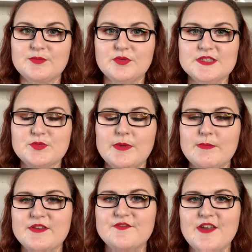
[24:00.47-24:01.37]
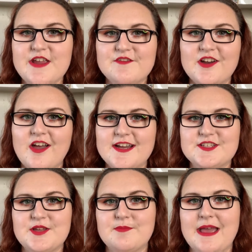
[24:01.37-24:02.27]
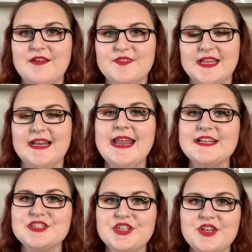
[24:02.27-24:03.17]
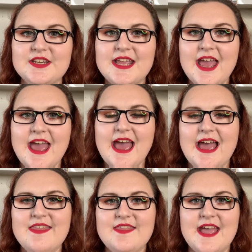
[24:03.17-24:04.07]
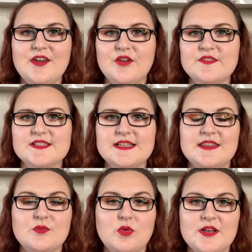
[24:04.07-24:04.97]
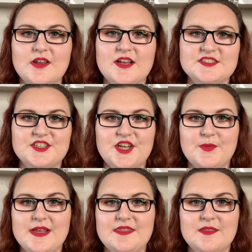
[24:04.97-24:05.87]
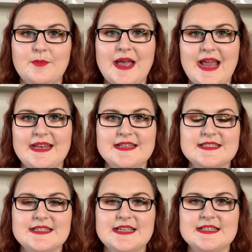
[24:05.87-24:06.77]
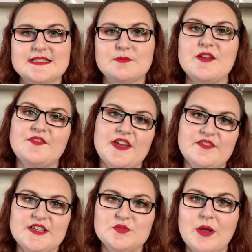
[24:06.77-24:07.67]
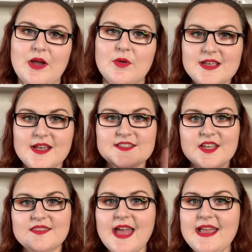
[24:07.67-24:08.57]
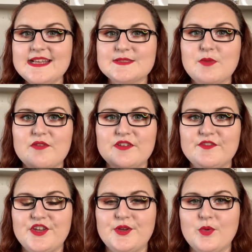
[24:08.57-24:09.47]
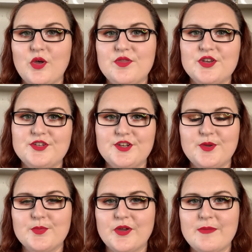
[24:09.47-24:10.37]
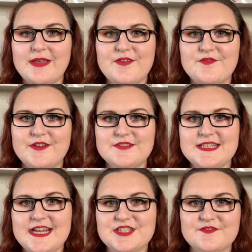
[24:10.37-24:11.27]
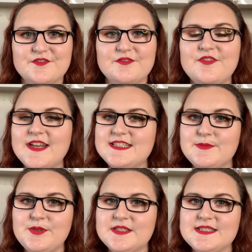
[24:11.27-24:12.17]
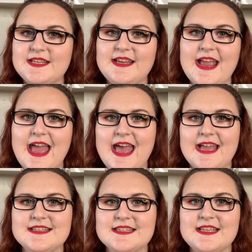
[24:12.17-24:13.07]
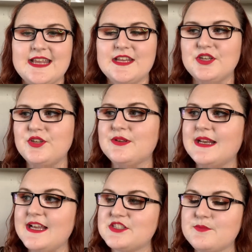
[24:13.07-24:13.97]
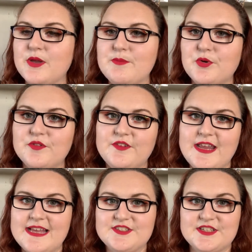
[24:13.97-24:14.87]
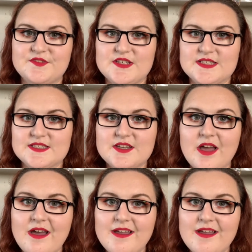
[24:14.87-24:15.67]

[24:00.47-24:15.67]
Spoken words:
It's probably my favourite item out of the collection. And then obviously the one eyeshadow in the palette is my favourite as well. So that is my review on the new primer and foundation from Fenty Beauty and the new collection by Morphe and Jeffree Star.